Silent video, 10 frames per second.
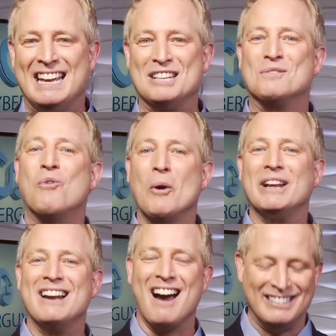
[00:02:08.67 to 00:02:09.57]
is
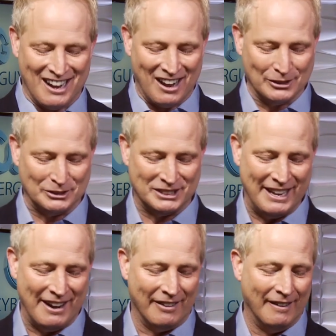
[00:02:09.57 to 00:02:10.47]
$49
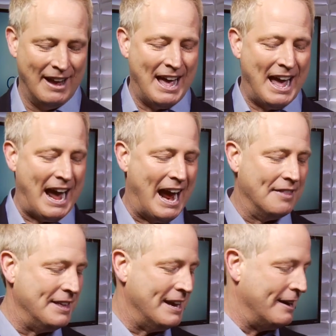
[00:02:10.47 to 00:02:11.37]
there.
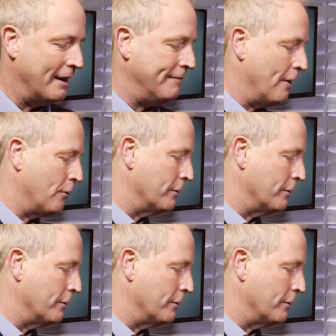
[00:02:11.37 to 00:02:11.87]
And then I found